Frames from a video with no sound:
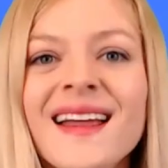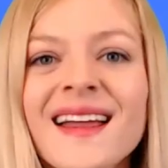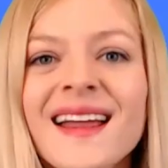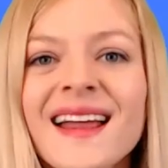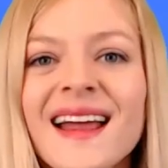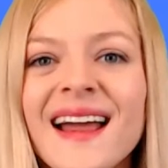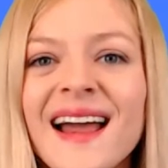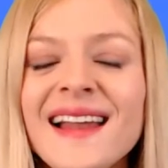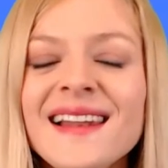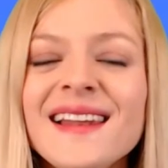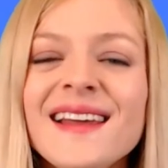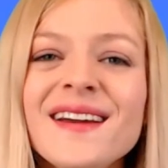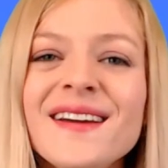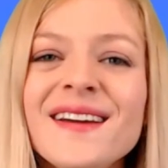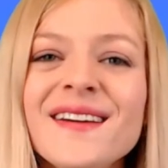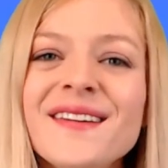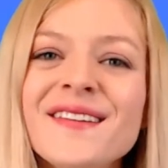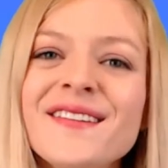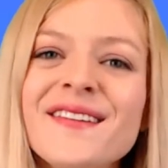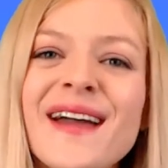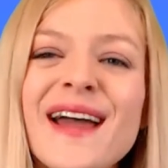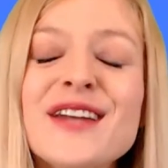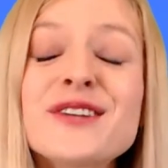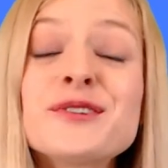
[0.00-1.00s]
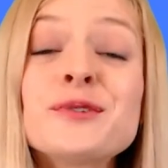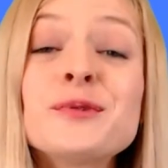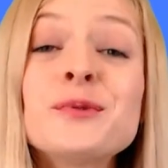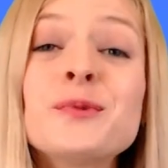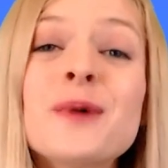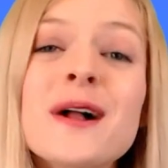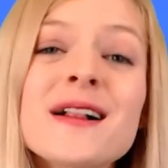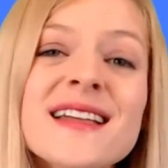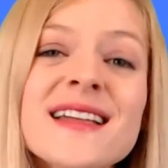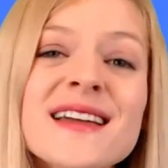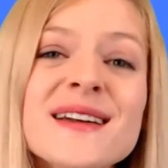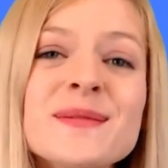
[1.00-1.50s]
Hello and
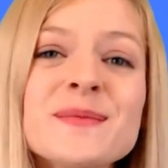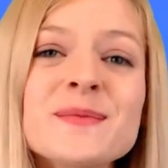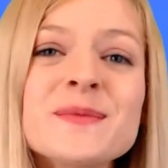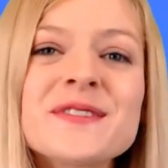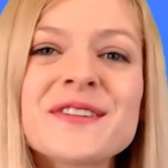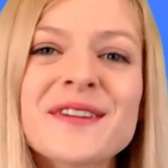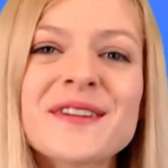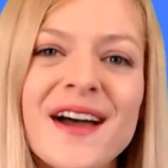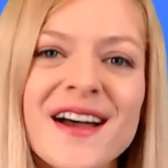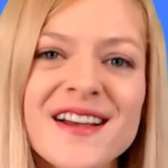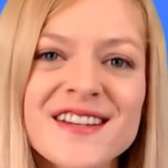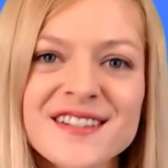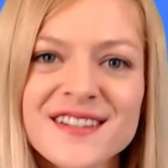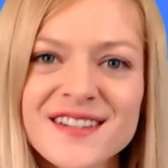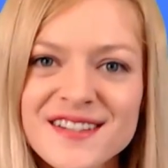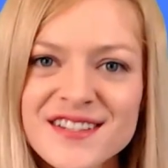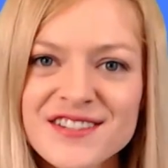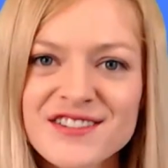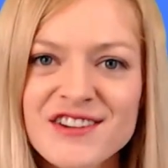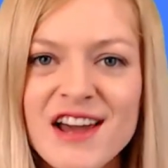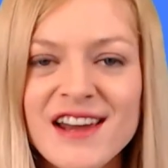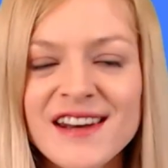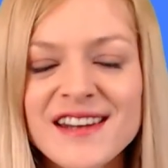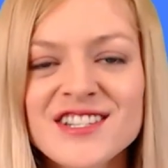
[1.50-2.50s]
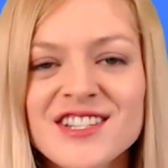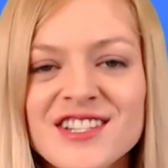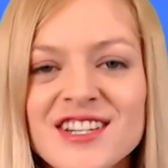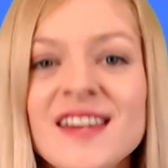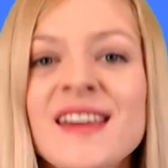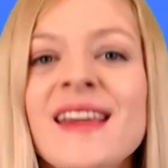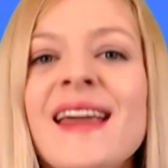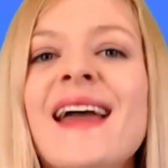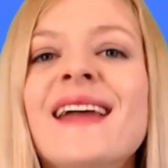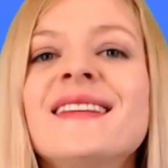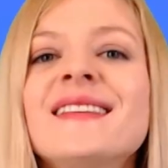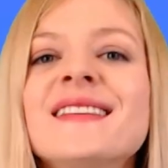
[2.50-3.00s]
welcome to Ask
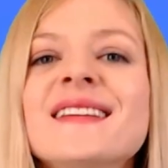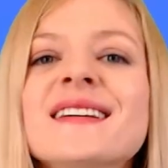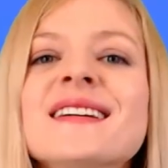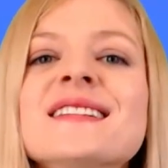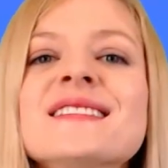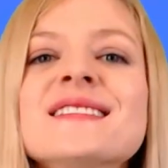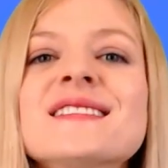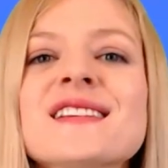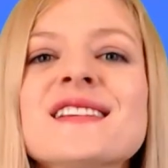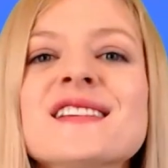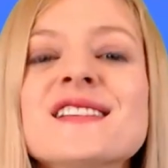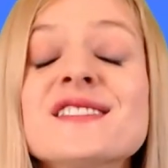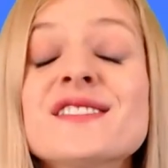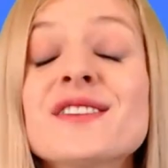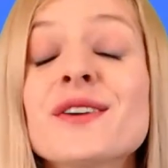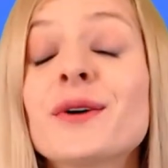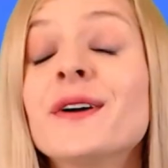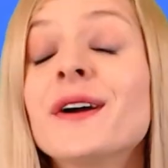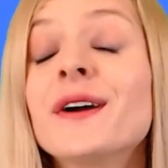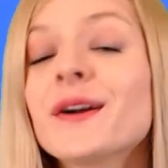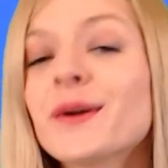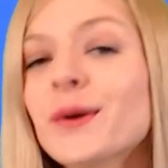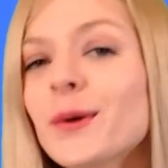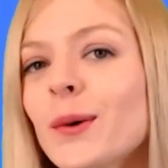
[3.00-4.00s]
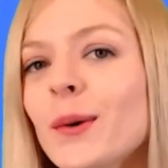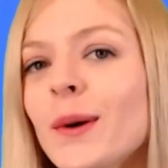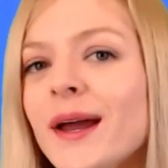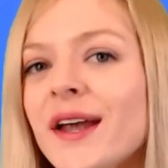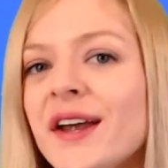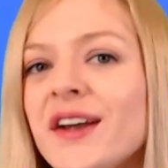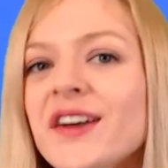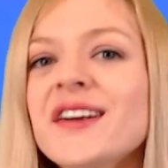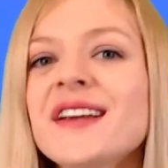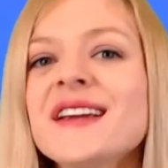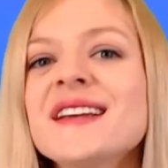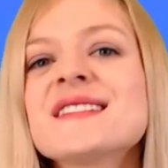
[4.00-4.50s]
Astrology, and this is your
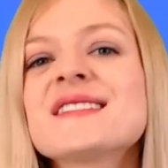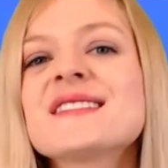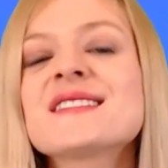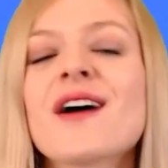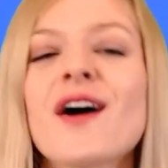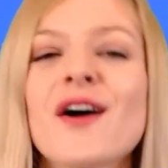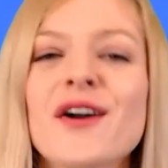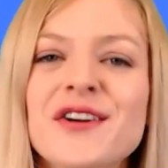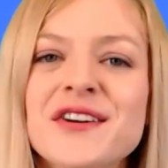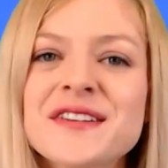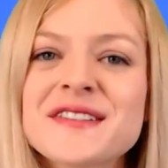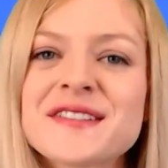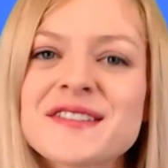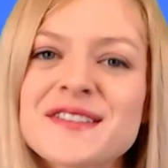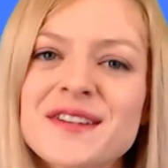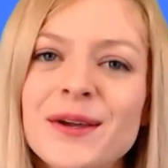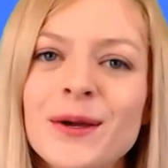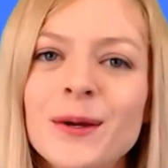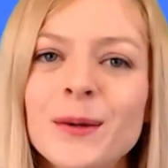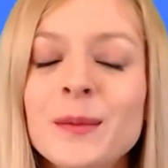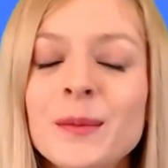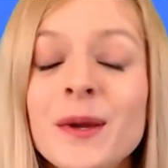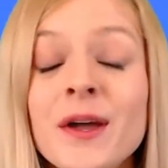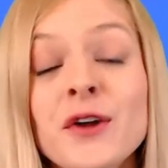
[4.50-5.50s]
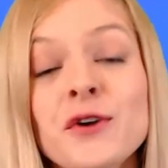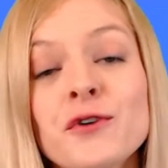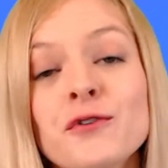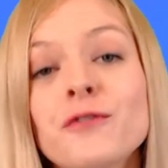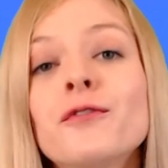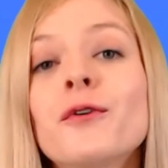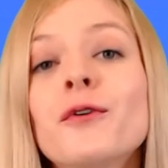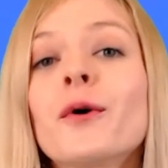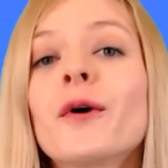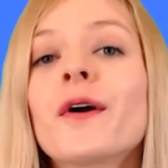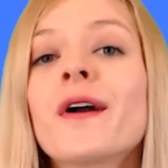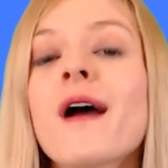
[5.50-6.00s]
Aquarius Horoscope
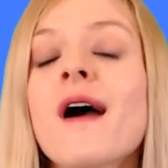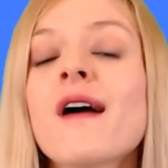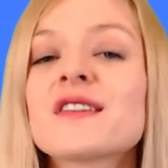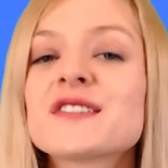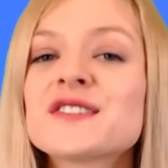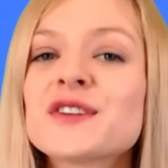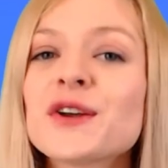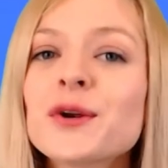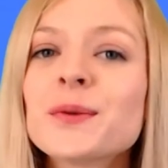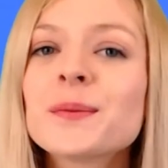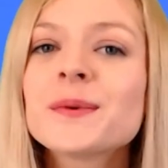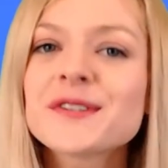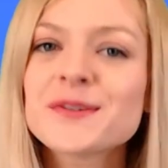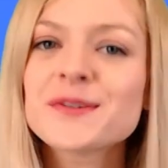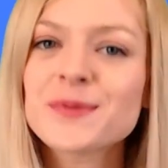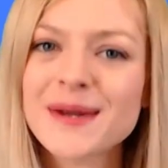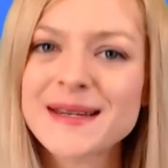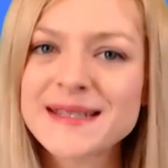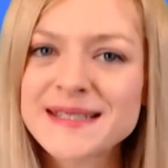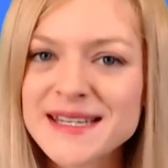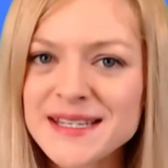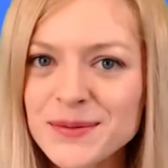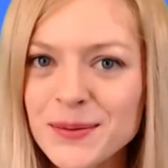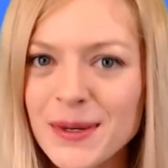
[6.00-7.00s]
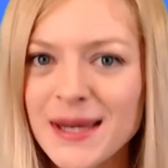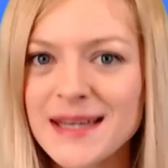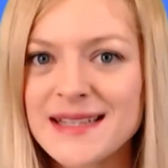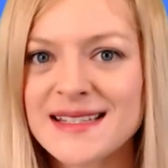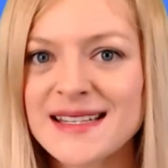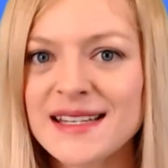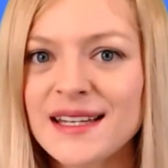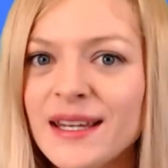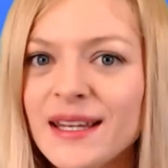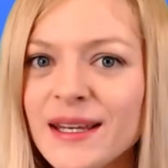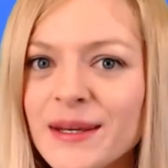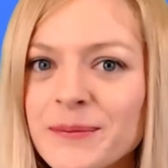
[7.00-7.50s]
for October
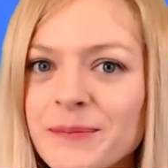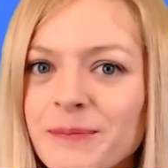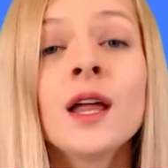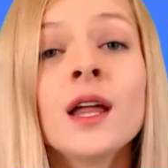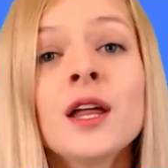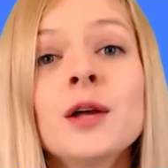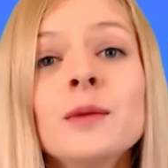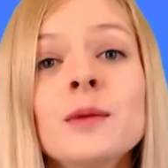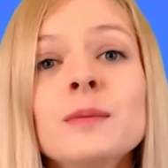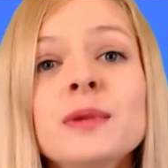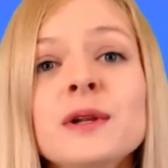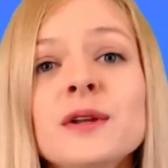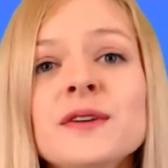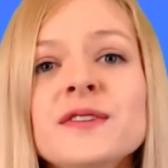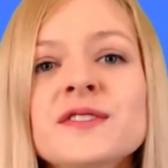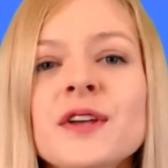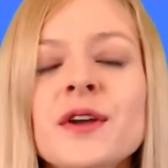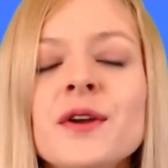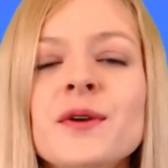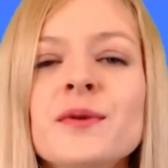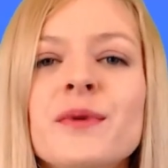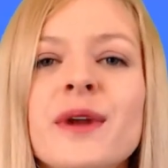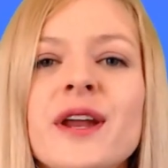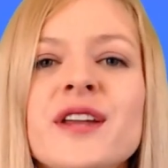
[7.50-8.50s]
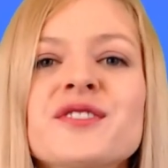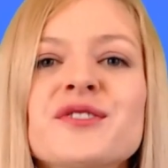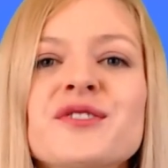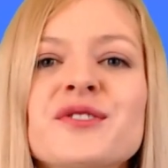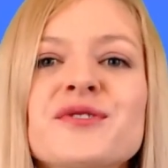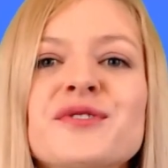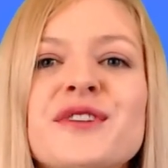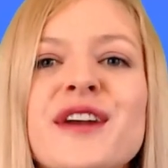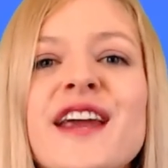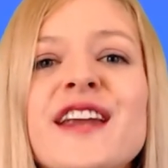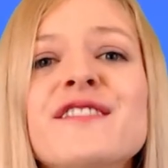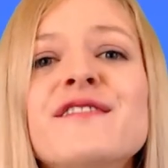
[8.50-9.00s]
2020. Pluto
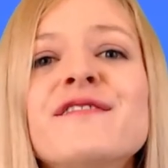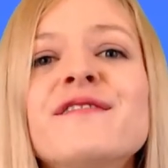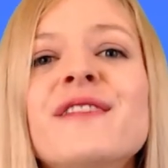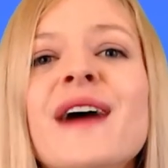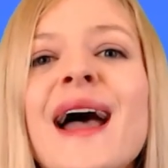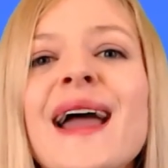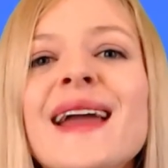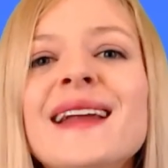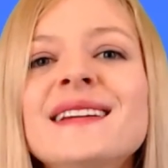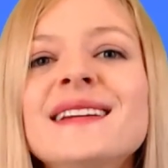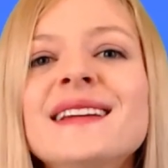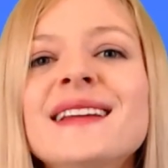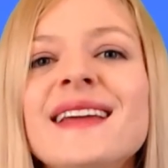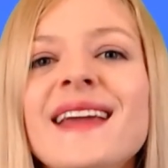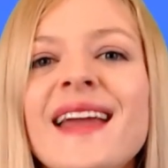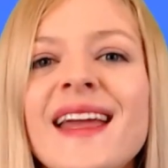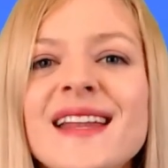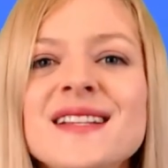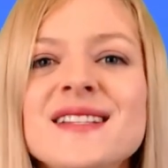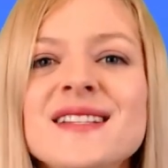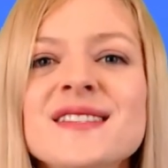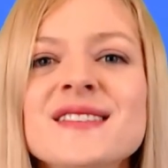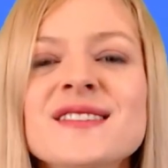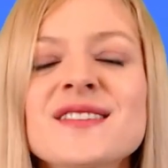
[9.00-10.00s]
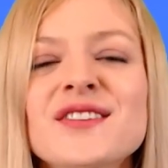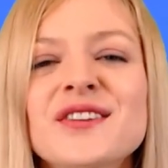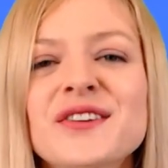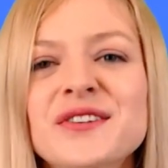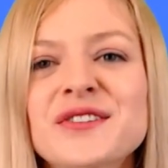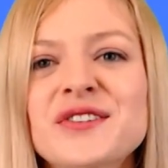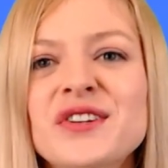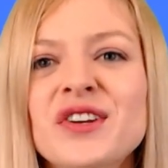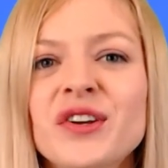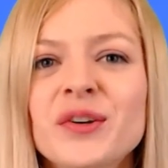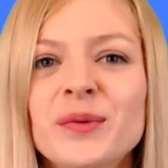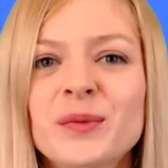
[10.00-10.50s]
retrograde finally ends on
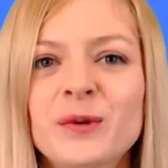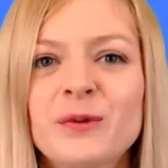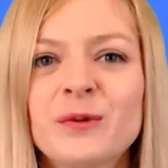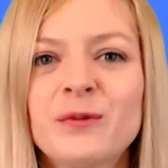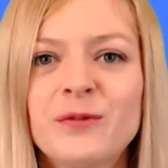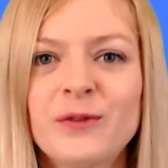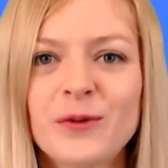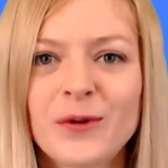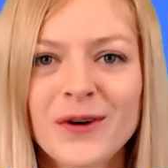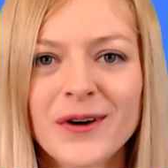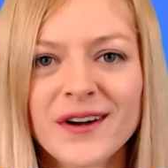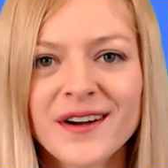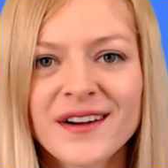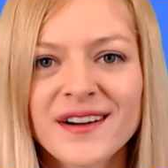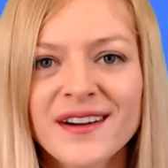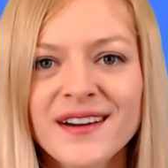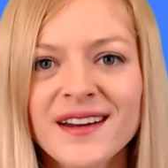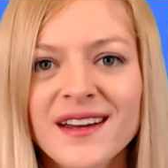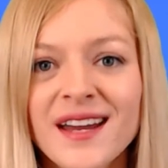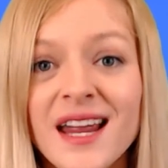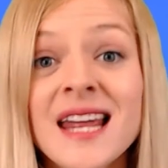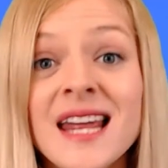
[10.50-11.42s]
October 4.